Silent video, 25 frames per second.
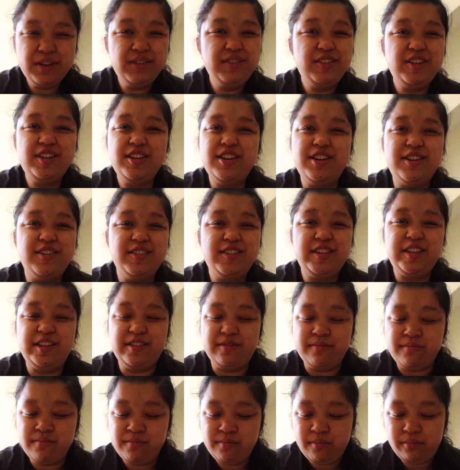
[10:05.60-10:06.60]
10 out of
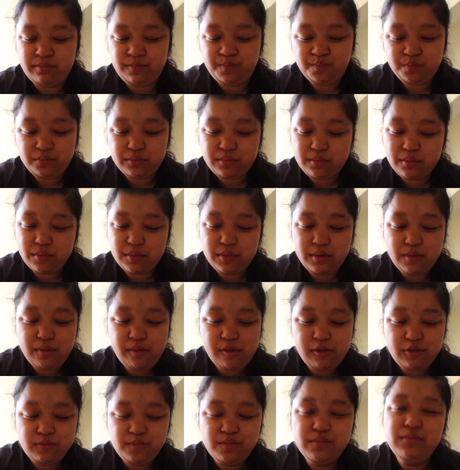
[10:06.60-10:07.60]
10.
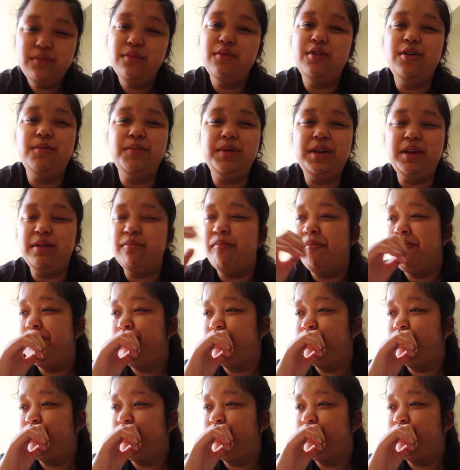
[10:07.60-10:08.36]
I mean,